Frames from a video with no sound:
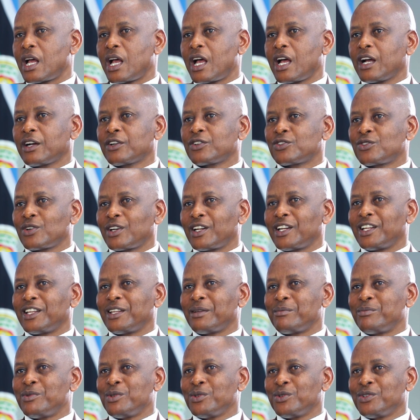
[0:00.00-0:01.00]
Actually,
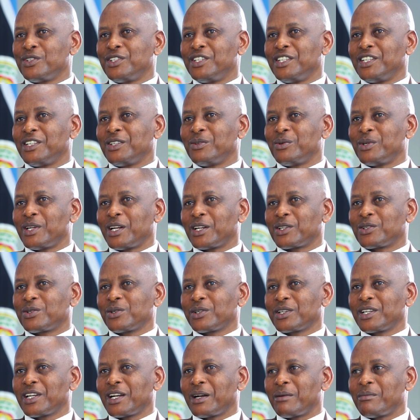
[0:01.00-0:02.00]
the building we are
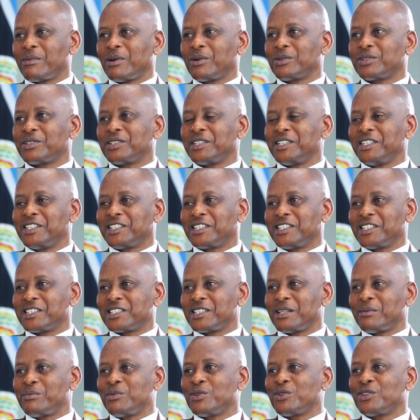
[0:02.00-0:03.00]
talking about, it is
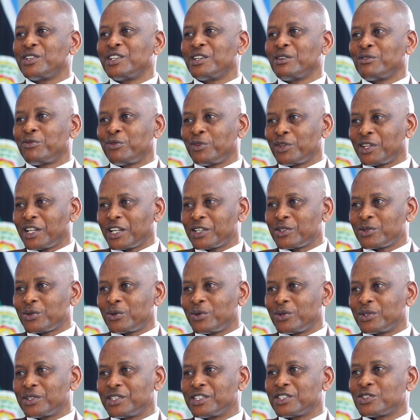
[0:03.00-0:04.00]
the building for that
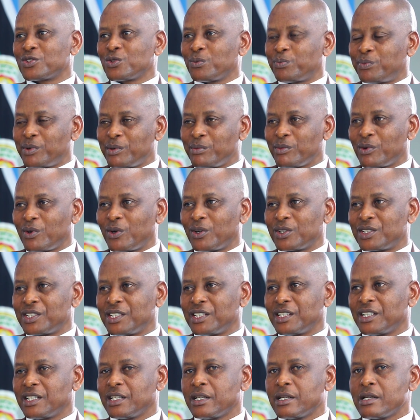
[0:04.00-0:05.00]
court, Supreme Court.
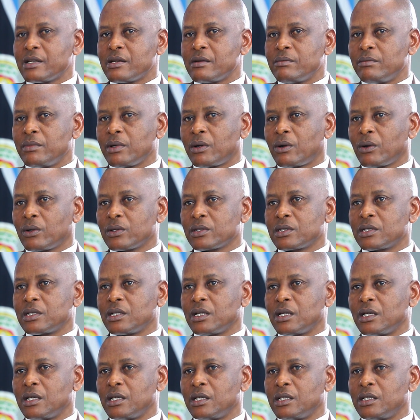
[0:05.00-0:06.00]
Because
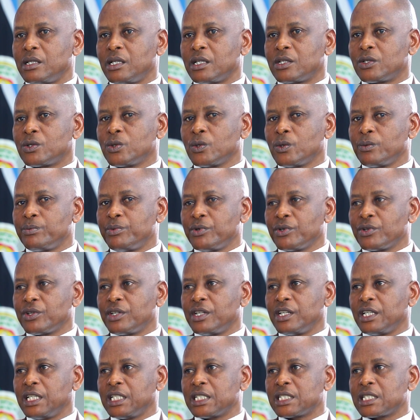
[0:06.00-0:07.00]
the two
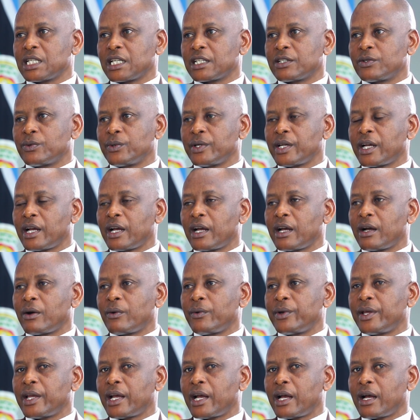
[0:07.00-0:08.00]
buildings that we are
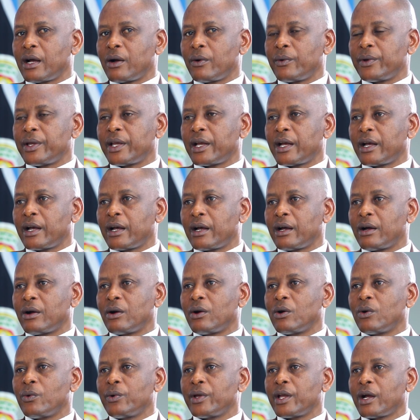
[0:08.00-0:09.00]

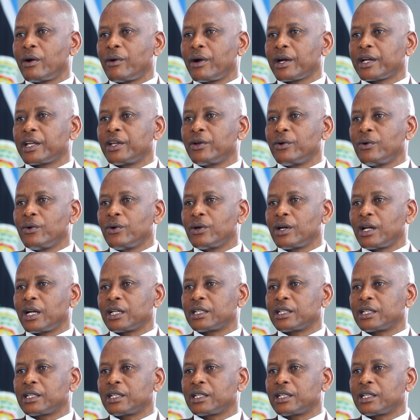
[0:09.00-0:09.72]
working on